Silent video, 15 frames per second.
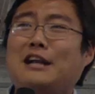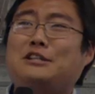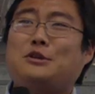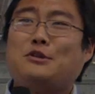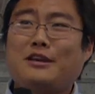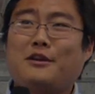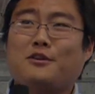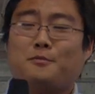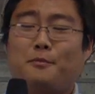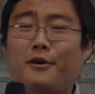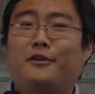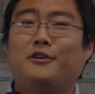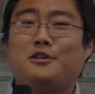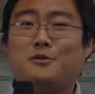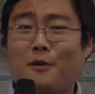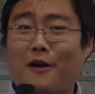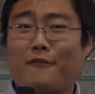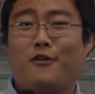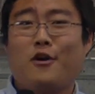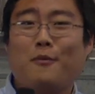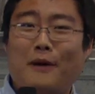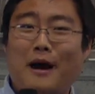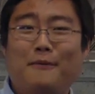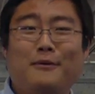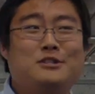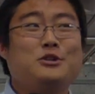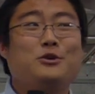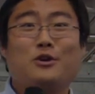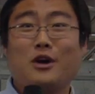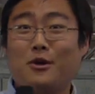I do think it was politically smart for Obama
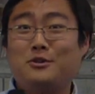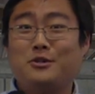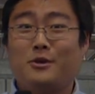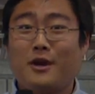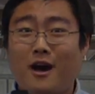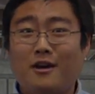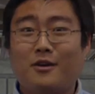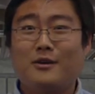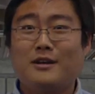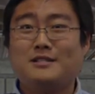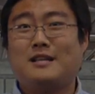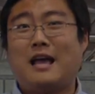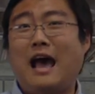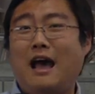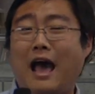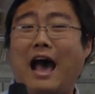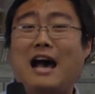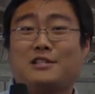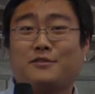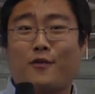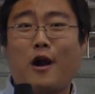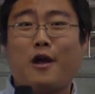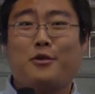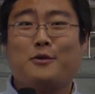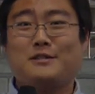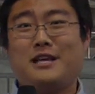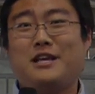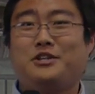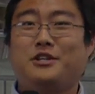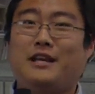to go to Congress to ask for
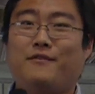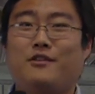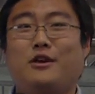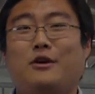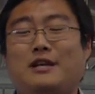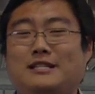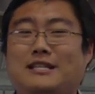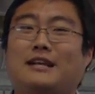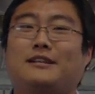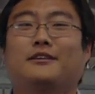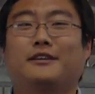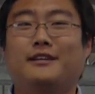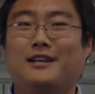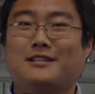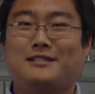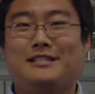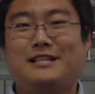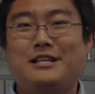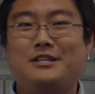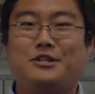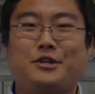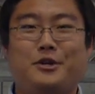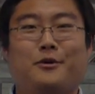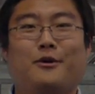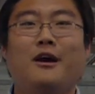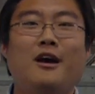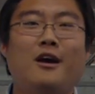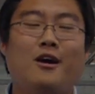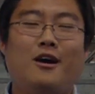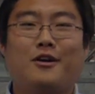authorization, even though he technically doesn't need to
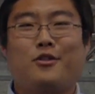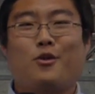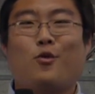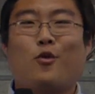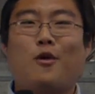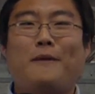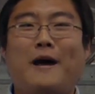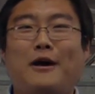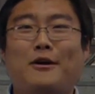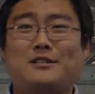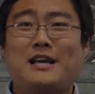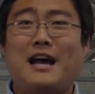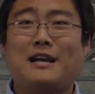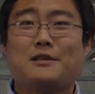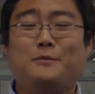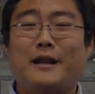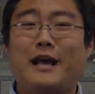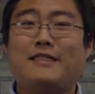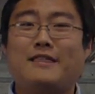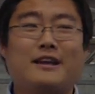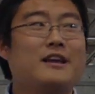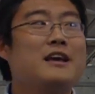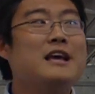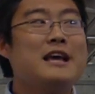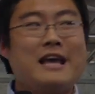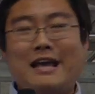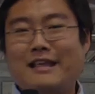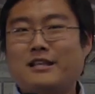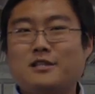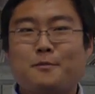under the War Powers Act. But I think
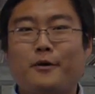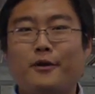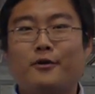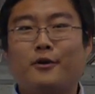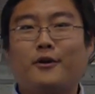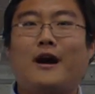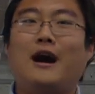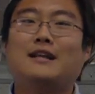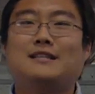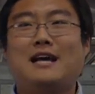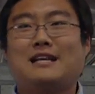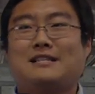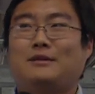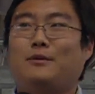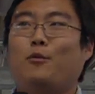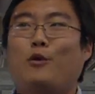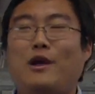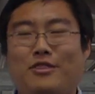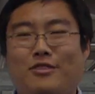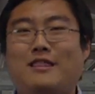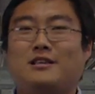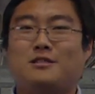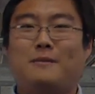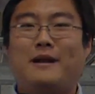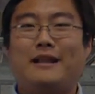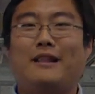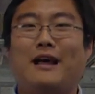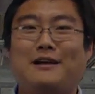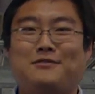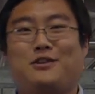in this political context and with this
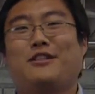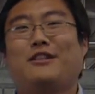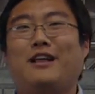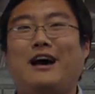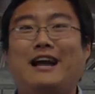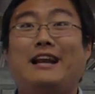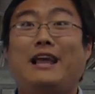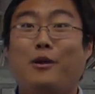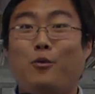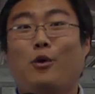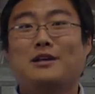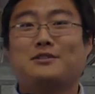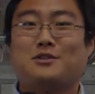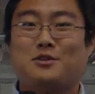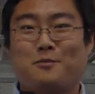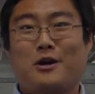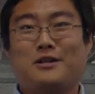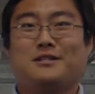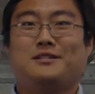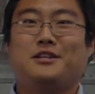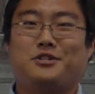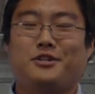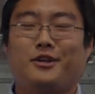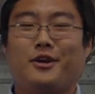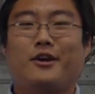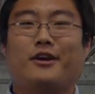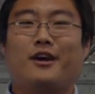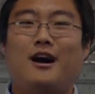many lives on the line, it was the smart decision to go to